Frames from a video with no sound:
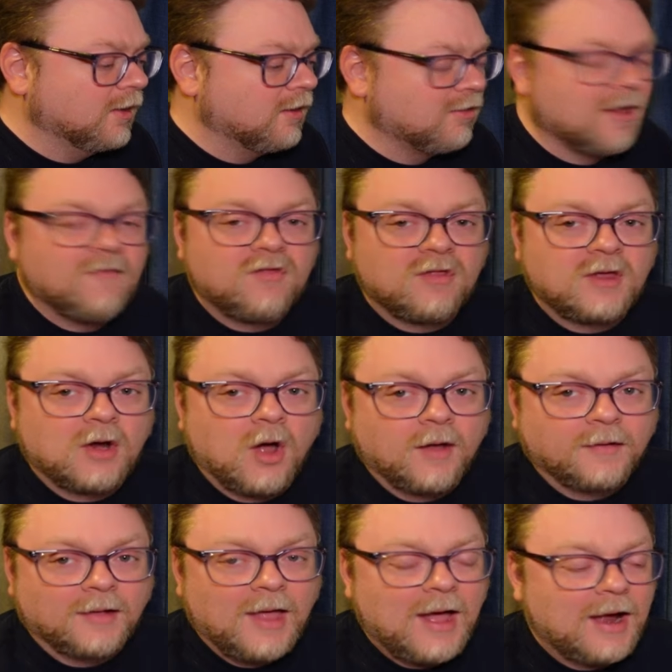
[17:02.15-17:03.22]
least I've seen
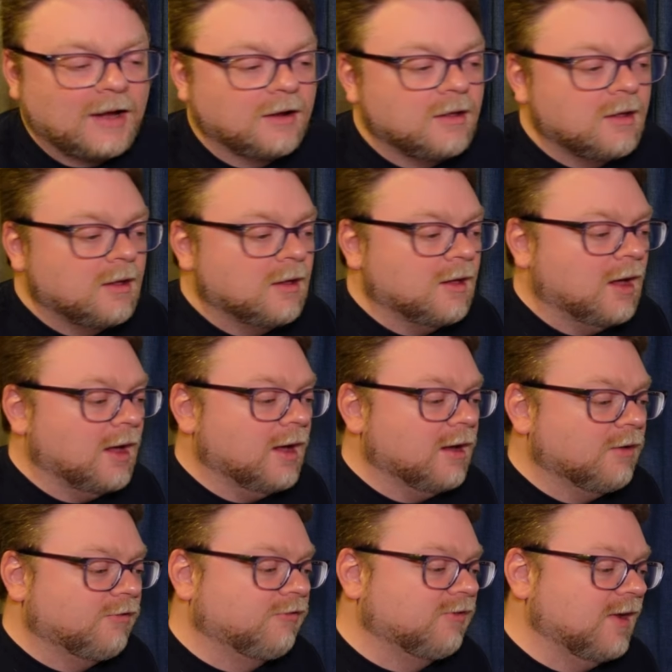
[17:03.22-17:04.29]
online,
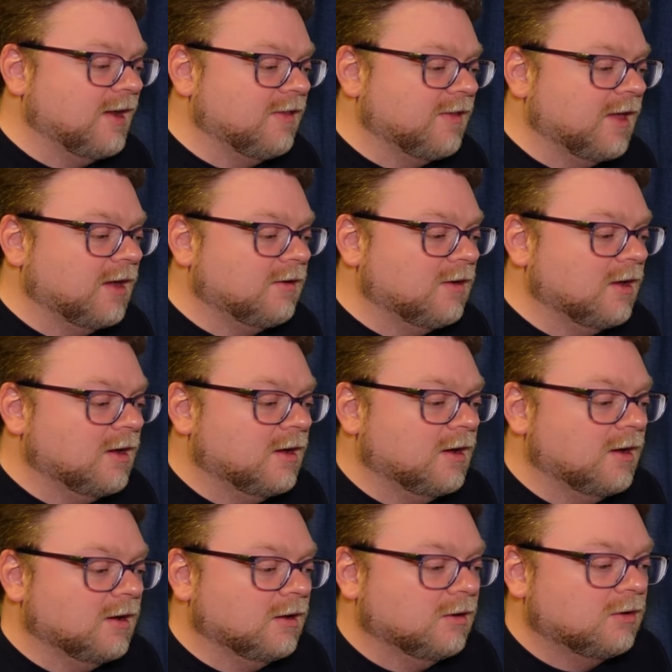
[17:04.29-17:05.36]
say
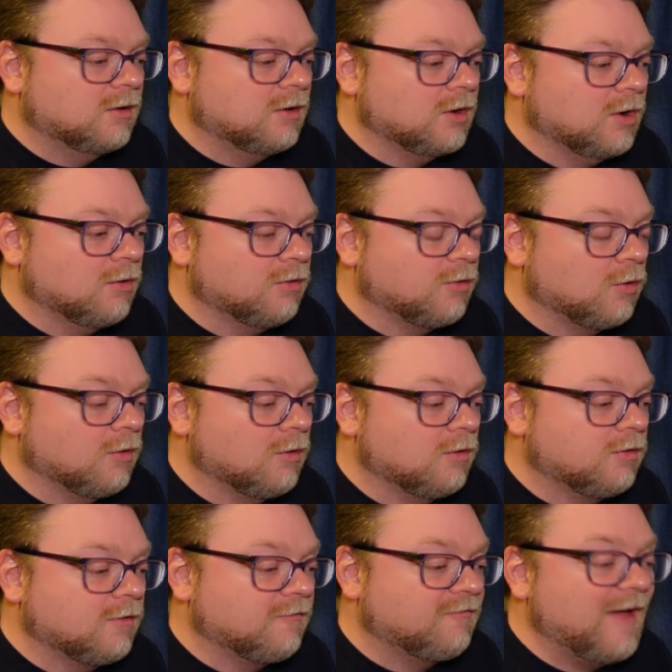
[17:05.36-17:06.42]
that, you know,
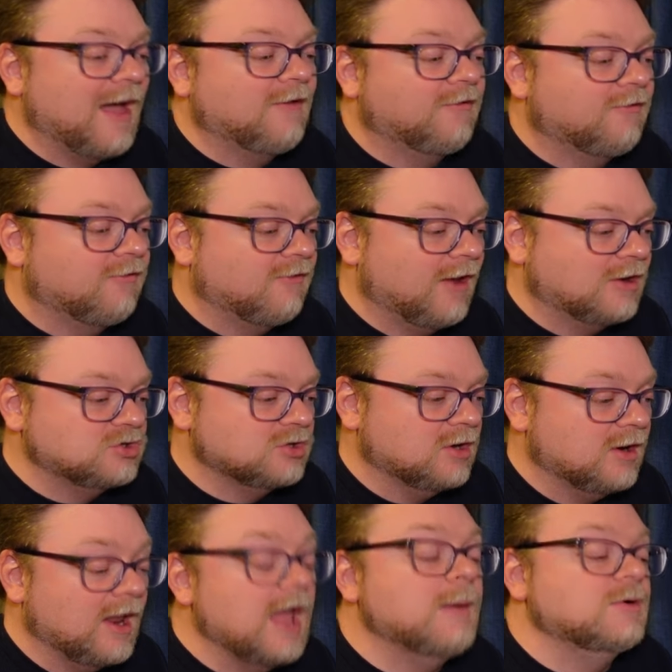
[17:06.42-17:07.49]
the fast section
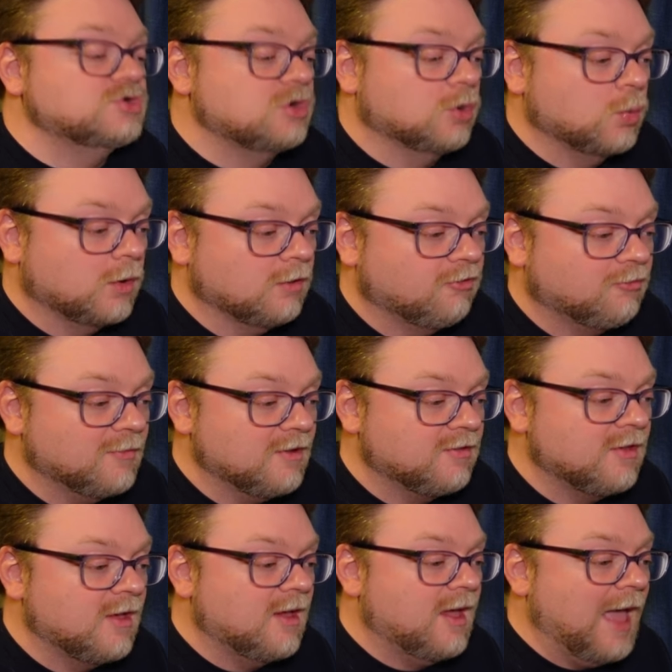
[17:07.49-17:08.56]
in Amateur
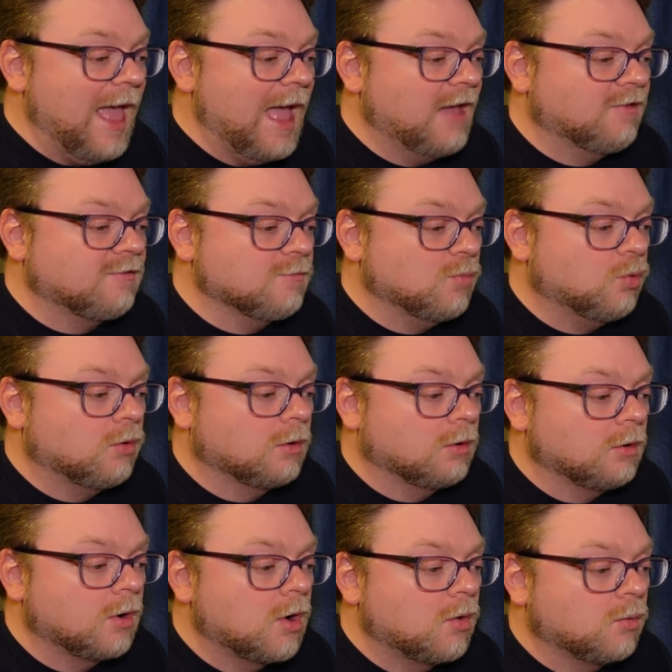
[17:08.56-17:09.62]
Wordsmith has
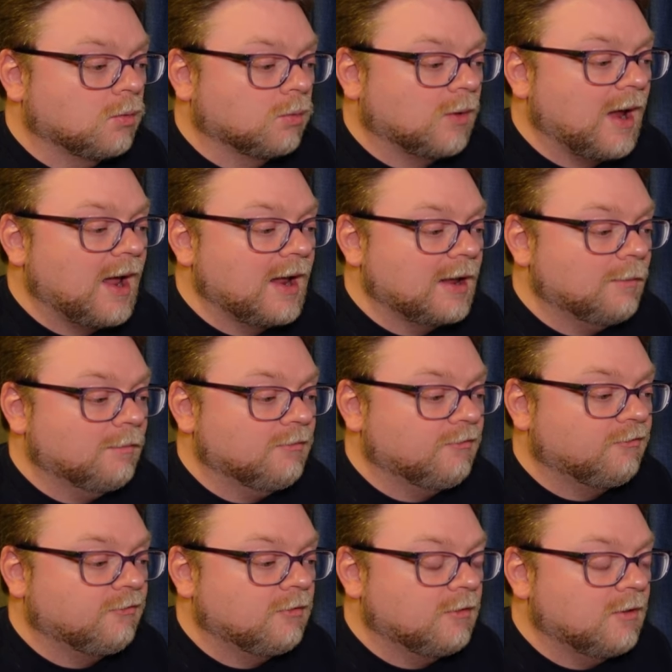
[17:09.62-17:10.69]
more
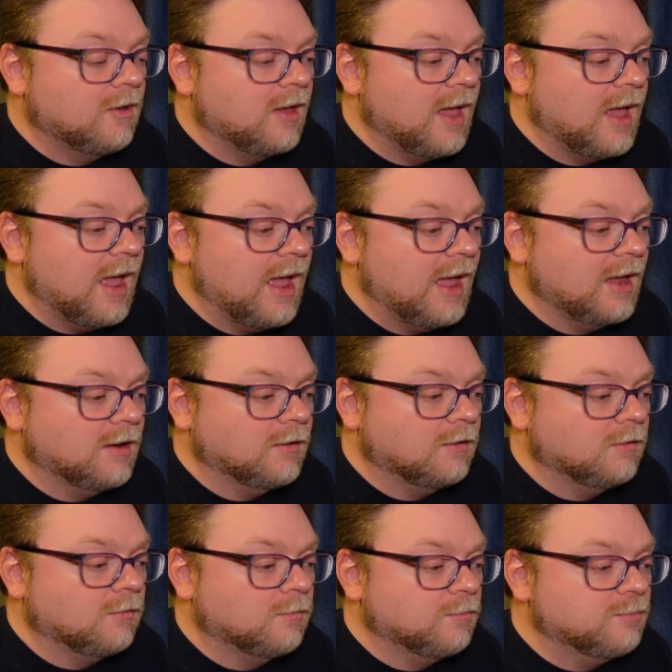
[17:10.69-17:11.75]
rhymes
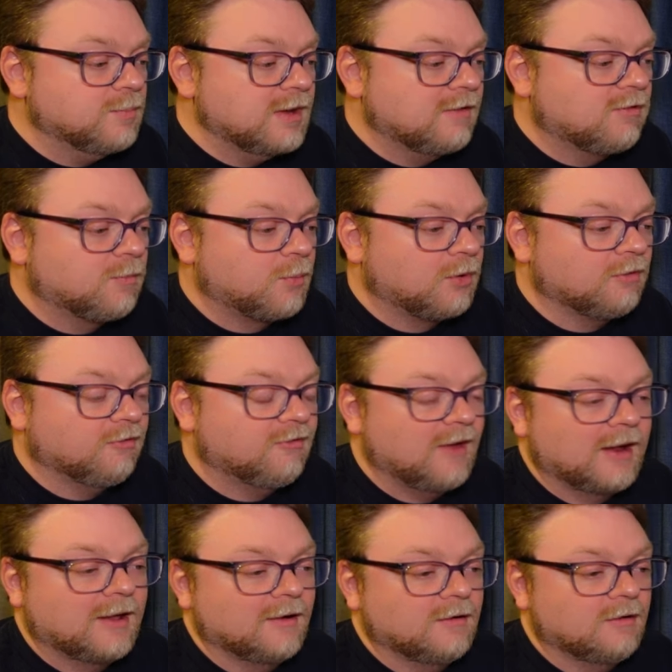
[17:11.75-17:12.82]
and beats per
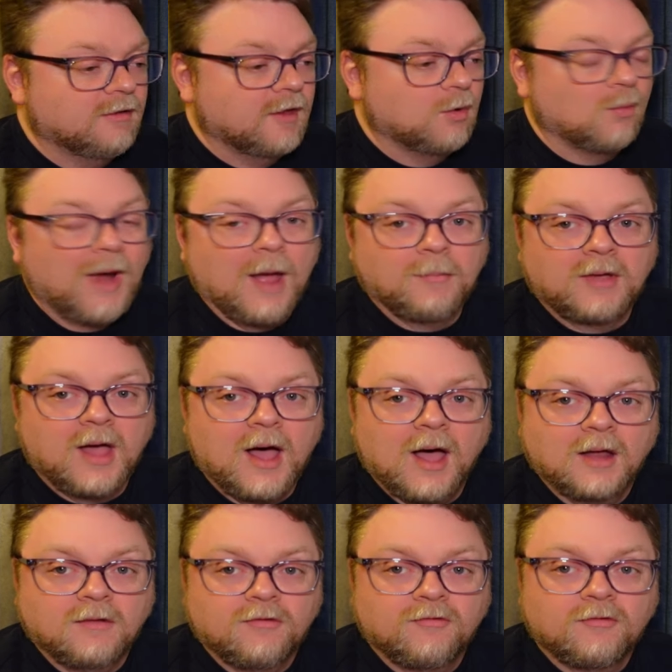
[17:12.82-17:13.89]
second than Rap
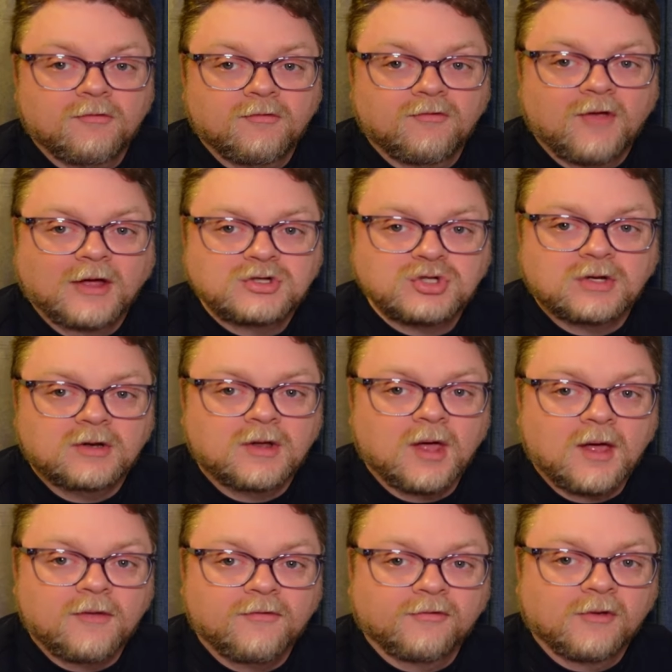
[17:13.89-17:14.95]
God's section
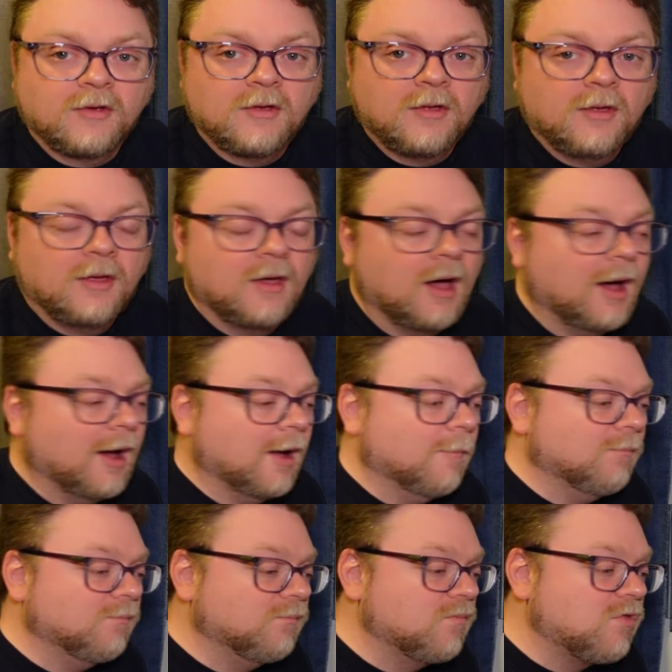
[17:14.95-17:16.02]
does.
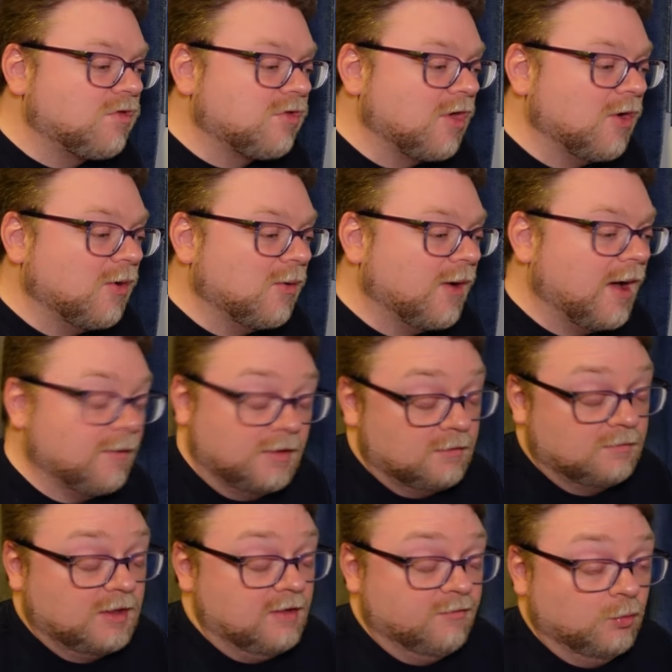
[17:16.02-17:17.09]

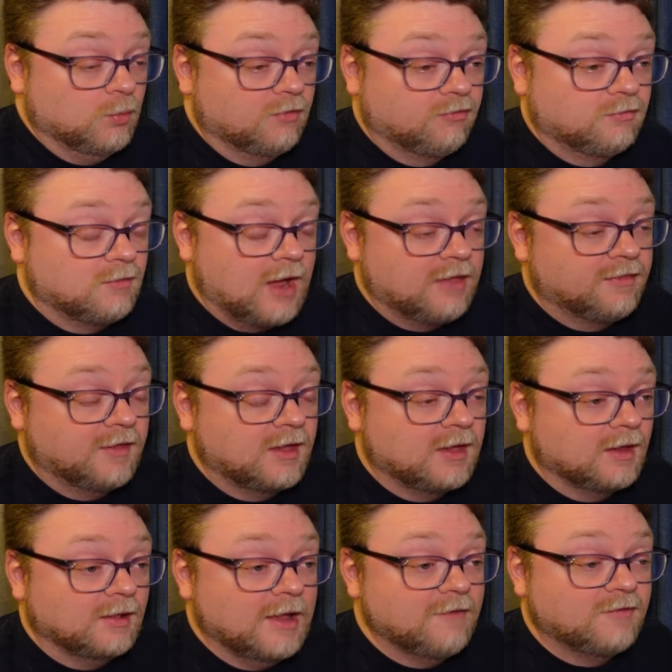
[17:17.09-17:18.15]
It even was, I
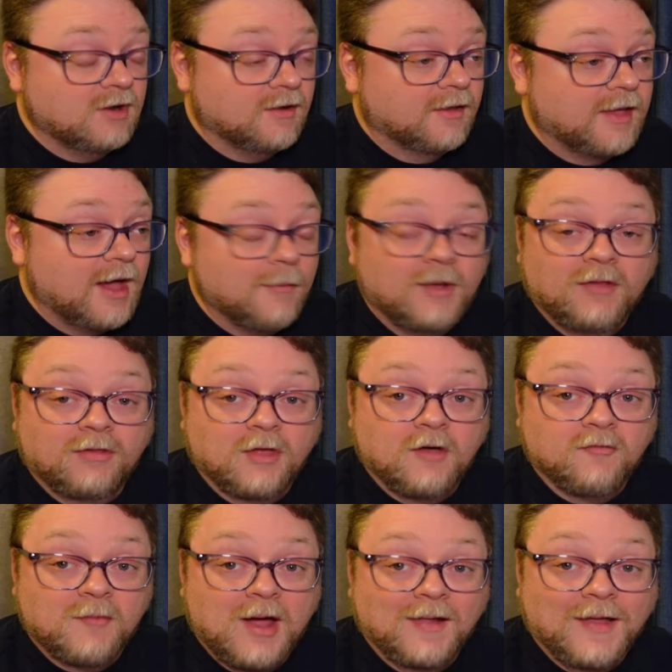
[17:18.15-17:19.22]
think, left in the comments
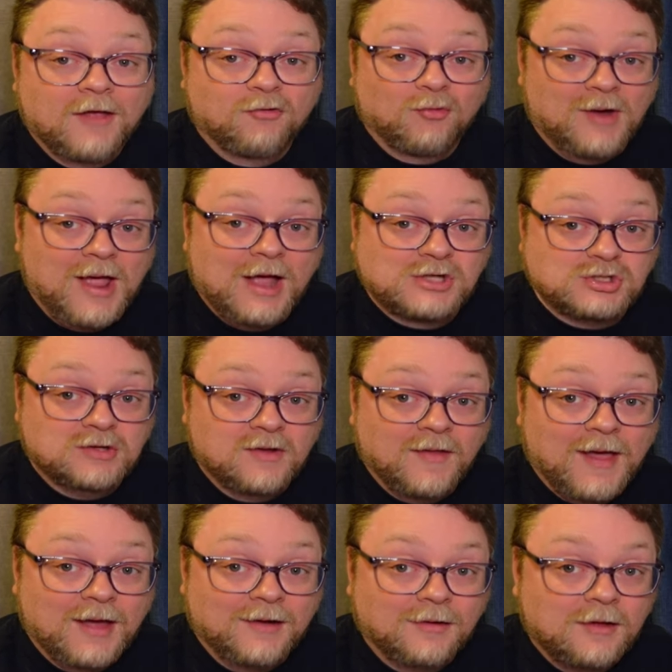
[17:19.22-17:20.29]
of my last reaction to
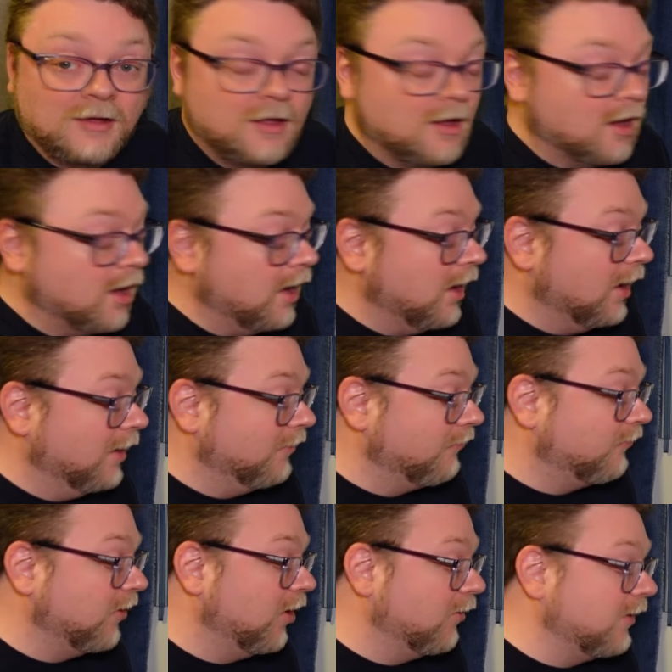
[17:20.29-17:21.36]
that.
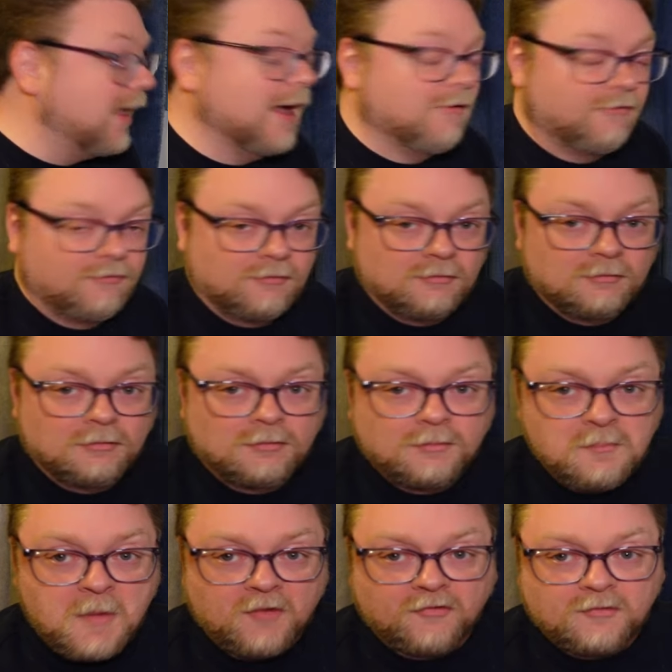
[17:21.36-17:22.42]
So, yes,
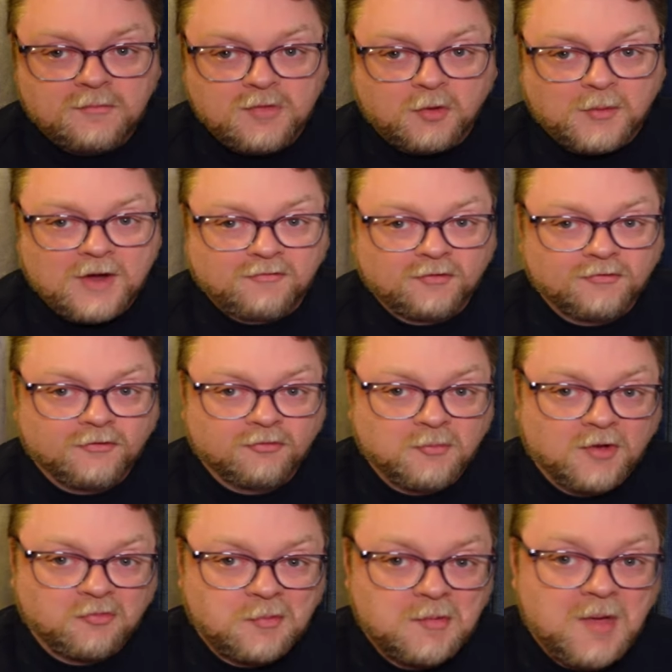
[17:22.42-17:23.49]
the references
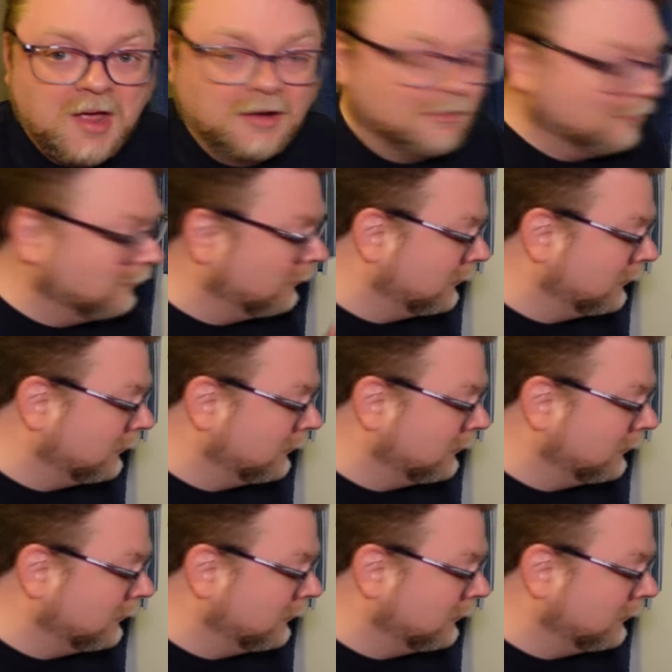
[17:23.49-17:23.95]
must be made.